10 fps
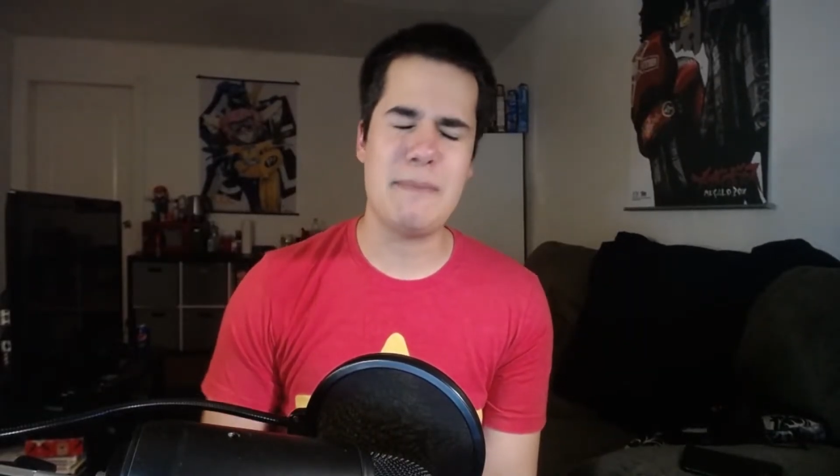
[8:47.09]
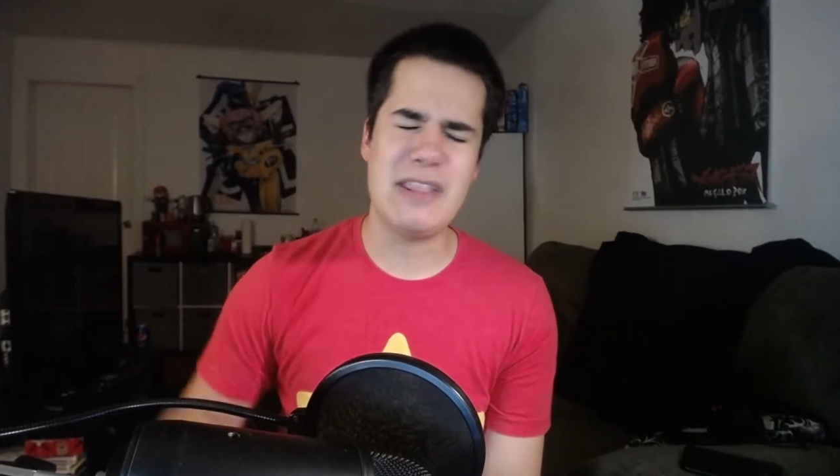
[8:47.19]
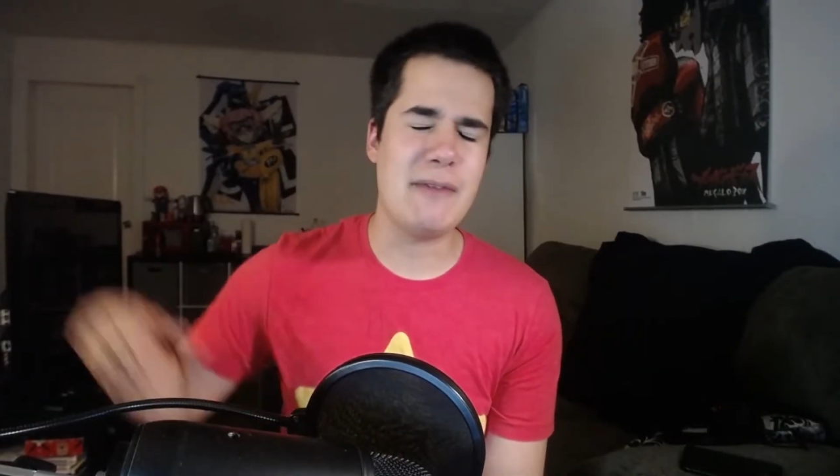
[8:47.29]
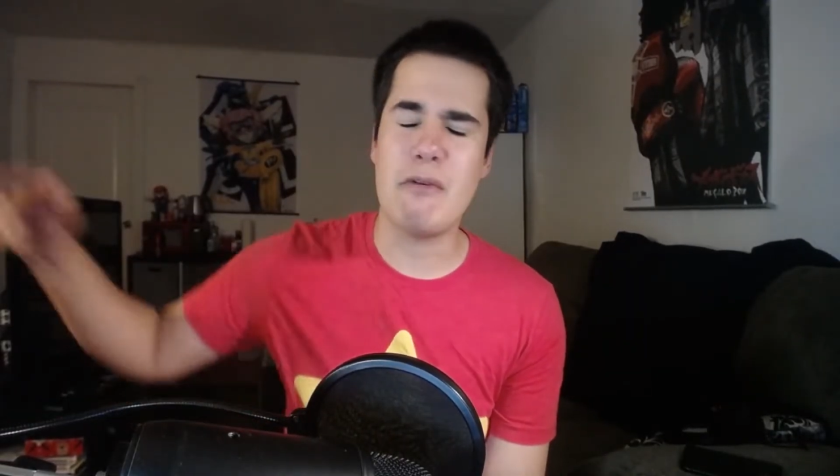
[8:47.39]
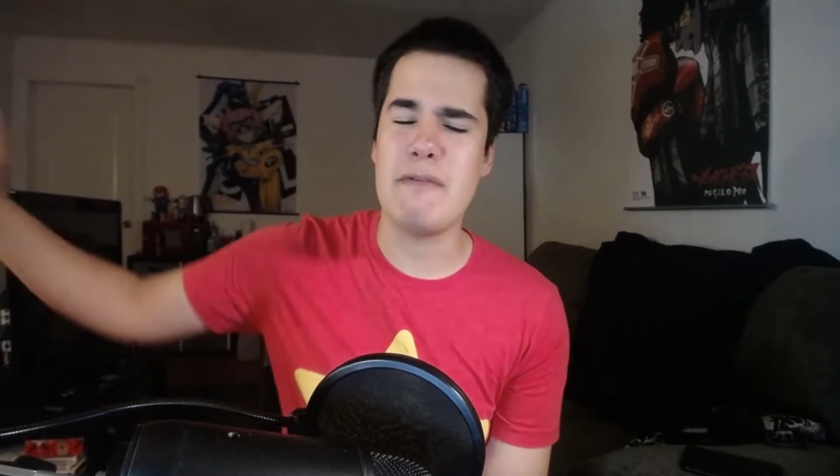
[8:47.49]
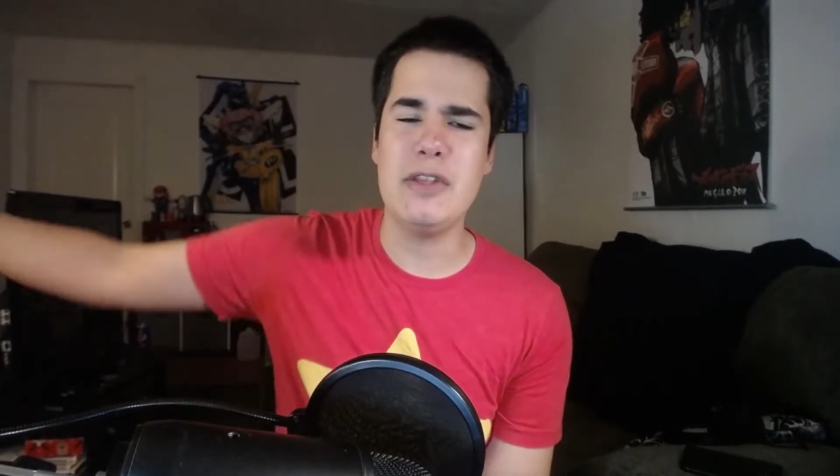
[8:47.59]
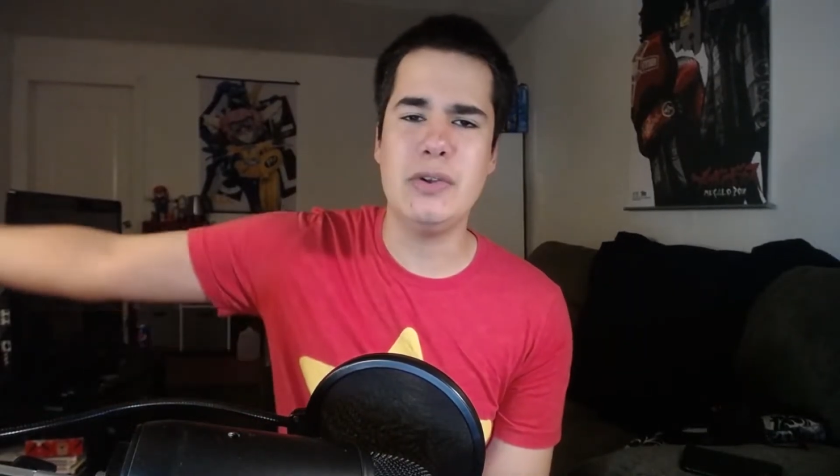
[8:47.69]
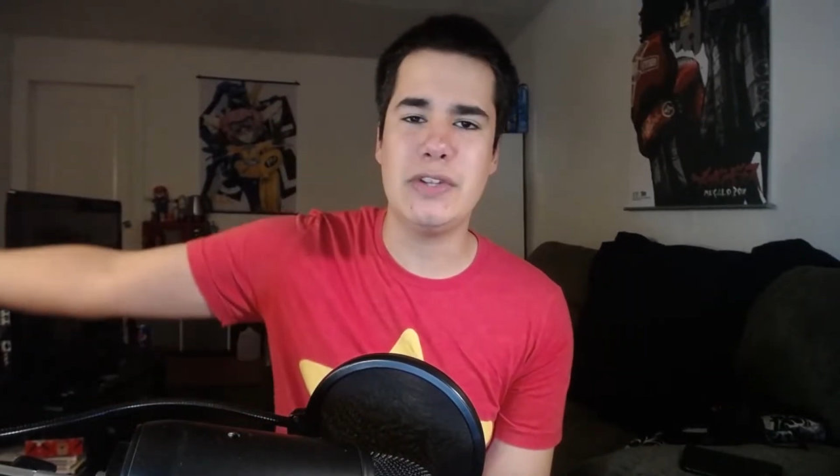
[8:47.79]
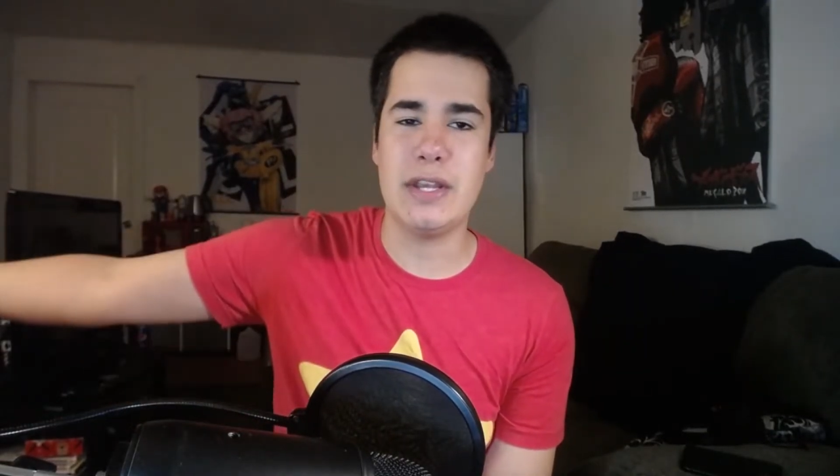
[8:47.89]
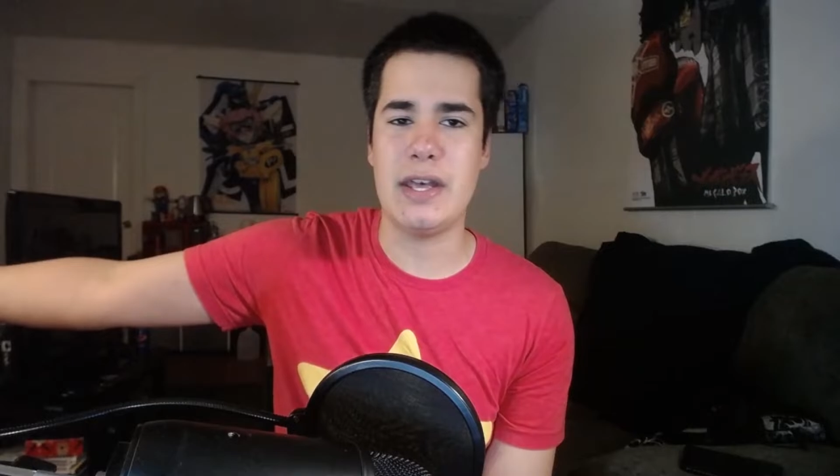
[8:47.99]
I mean, they
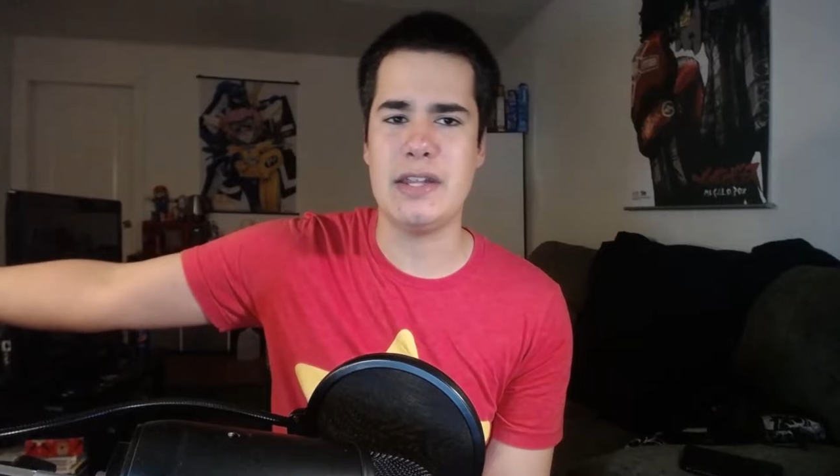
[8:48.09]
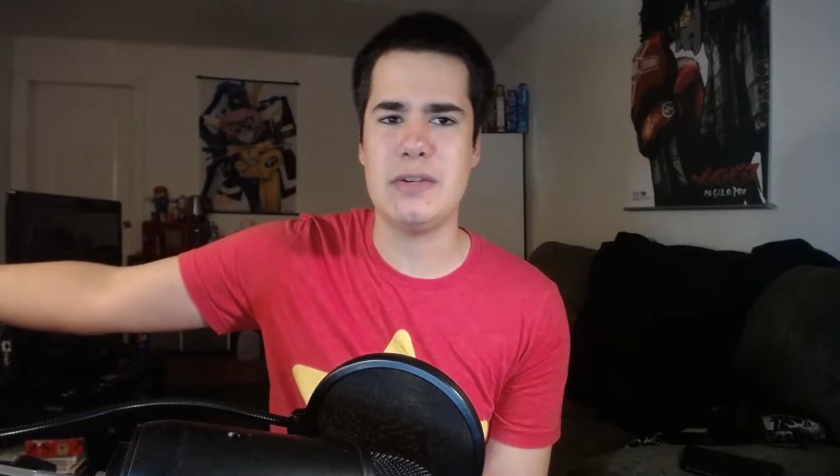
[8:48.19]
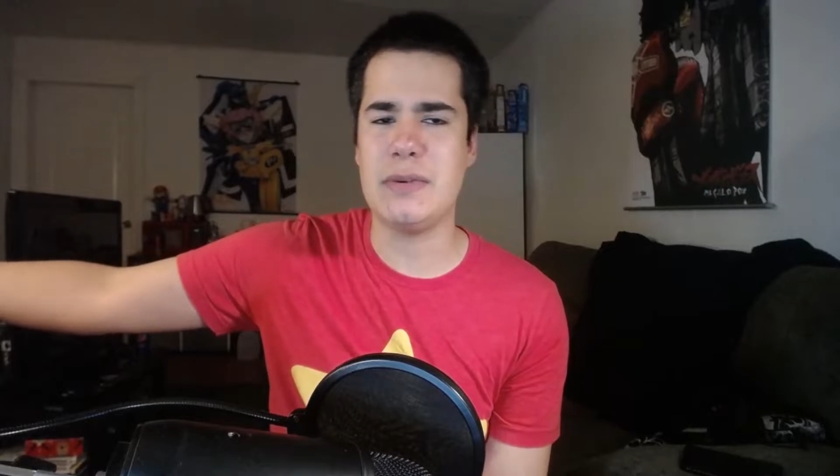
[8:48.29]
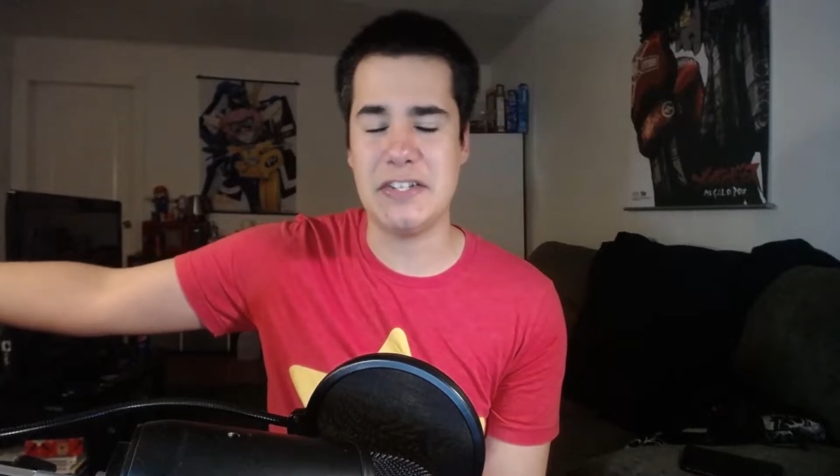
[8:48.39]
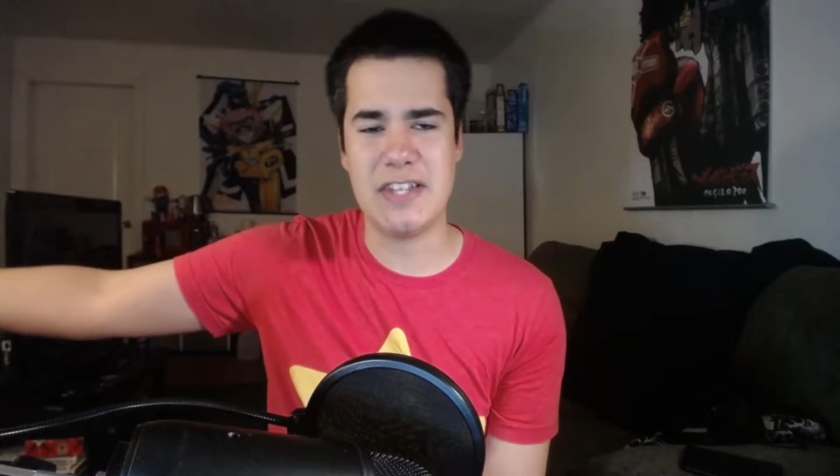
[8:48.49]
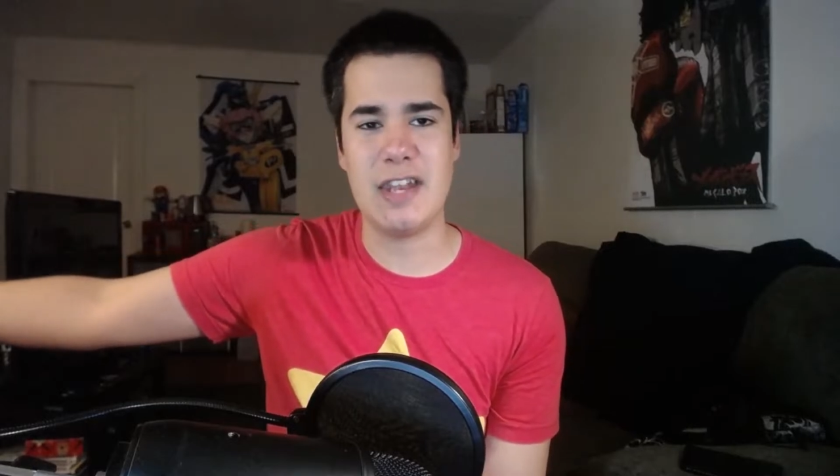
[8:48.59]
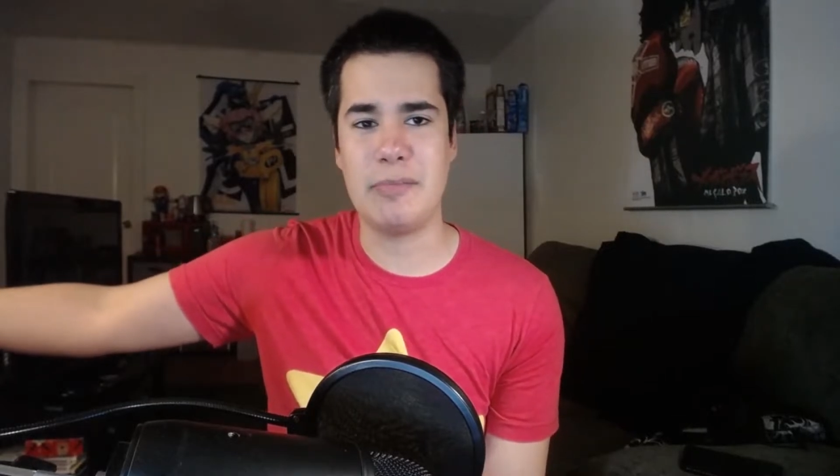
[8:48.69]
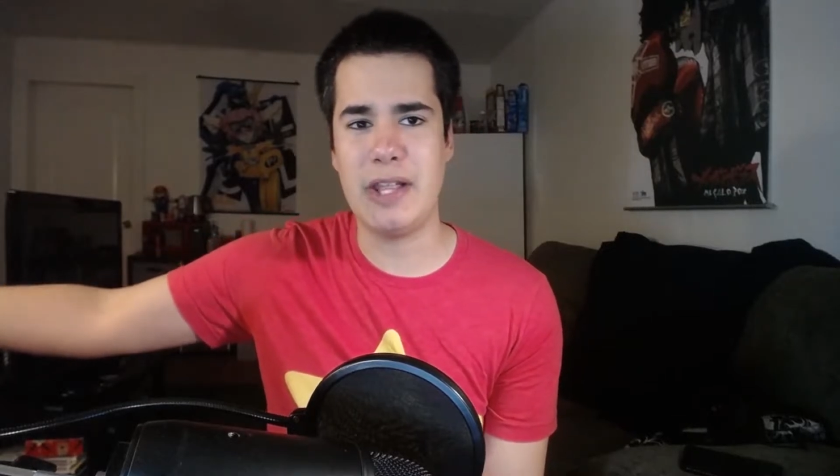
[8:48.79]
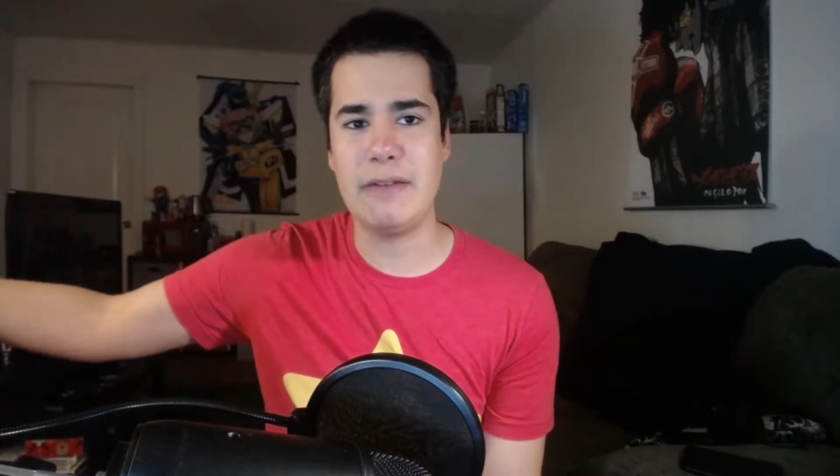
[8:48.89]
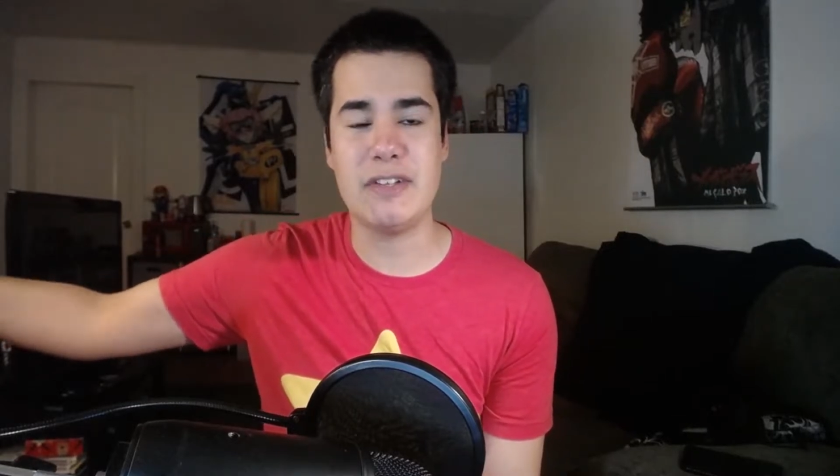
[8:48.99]
revealed during a State
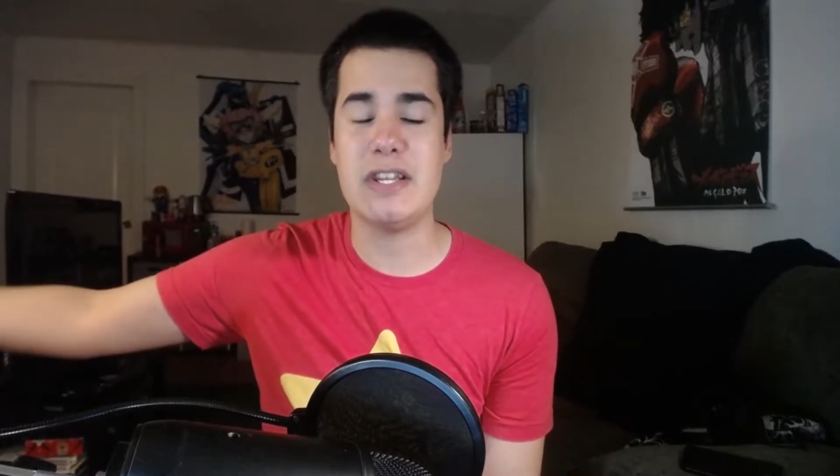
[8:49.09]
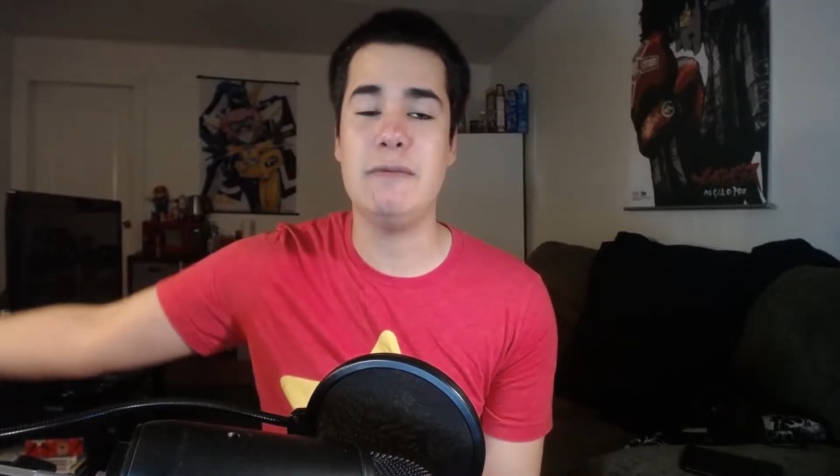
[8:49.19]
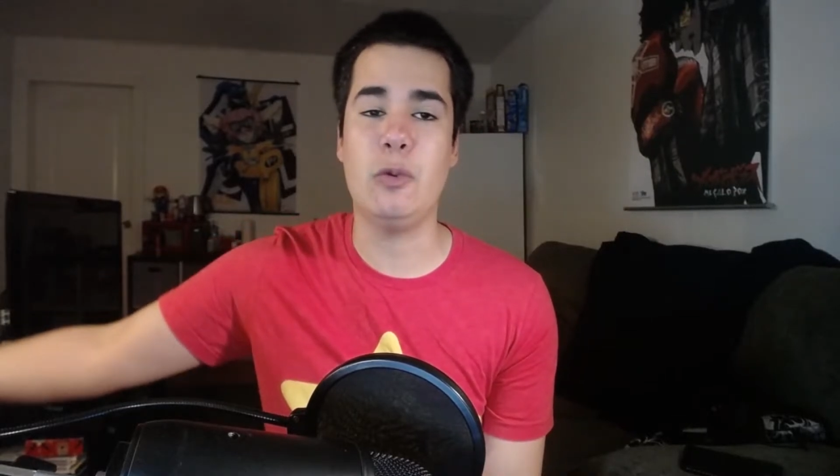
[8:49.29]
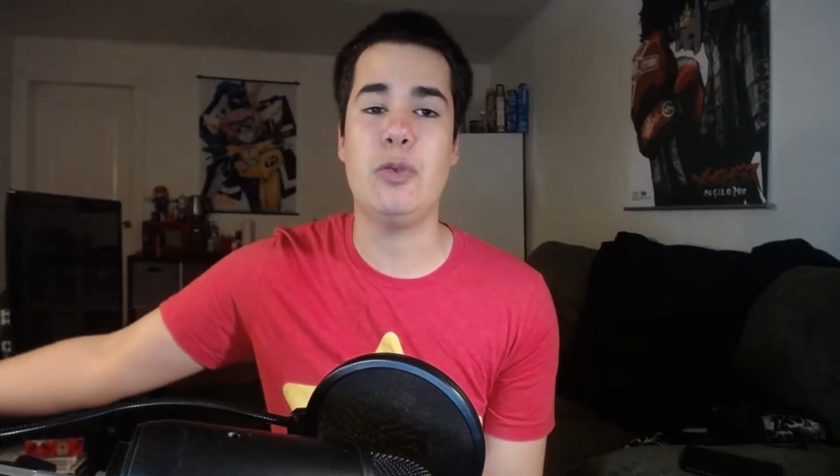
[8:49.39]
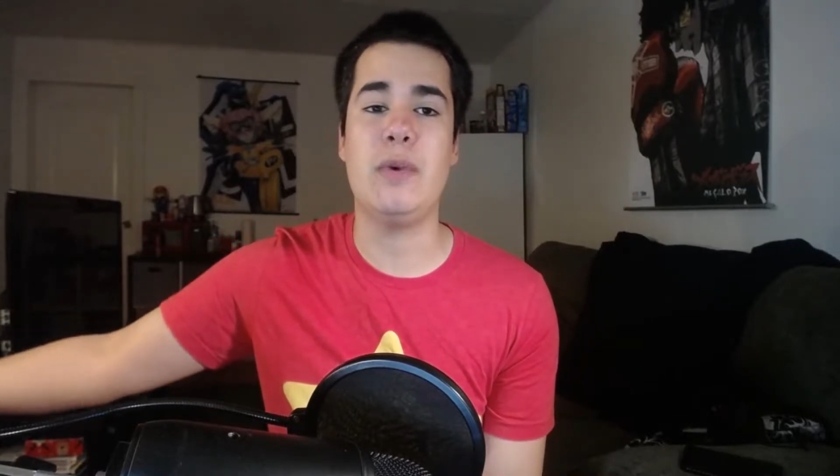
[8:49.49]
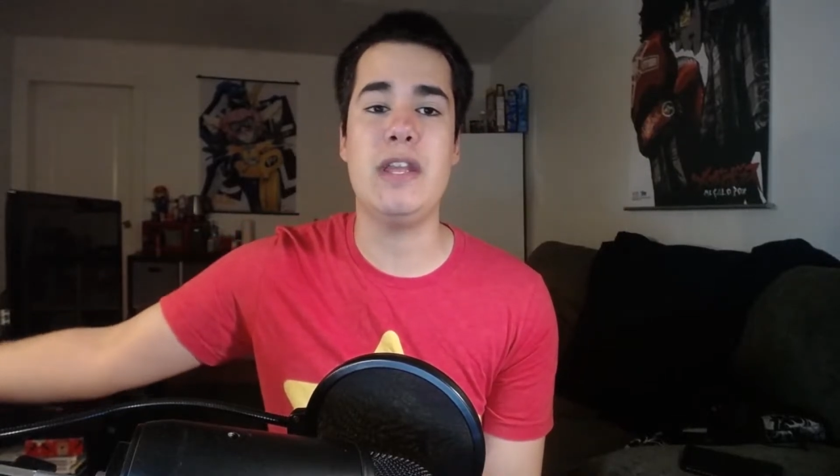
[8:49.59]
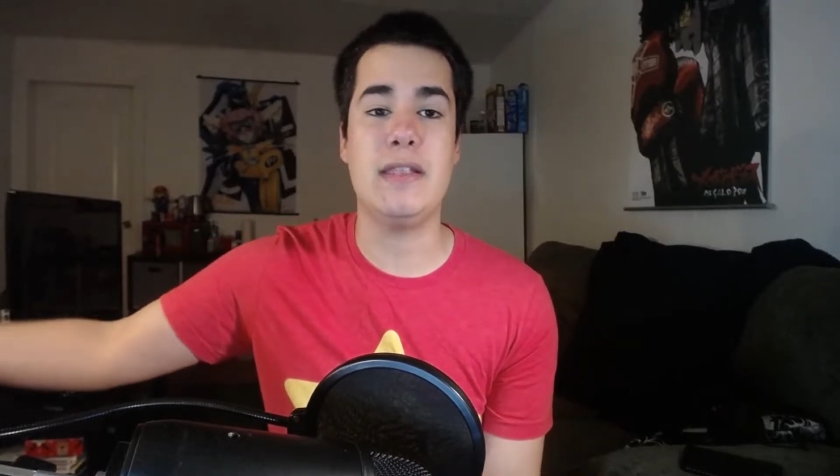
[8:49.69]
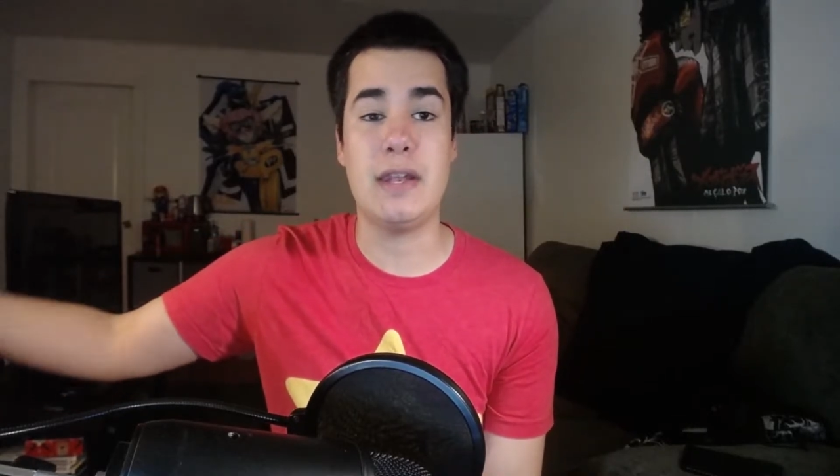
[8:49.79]
of Play Resident Evil 3,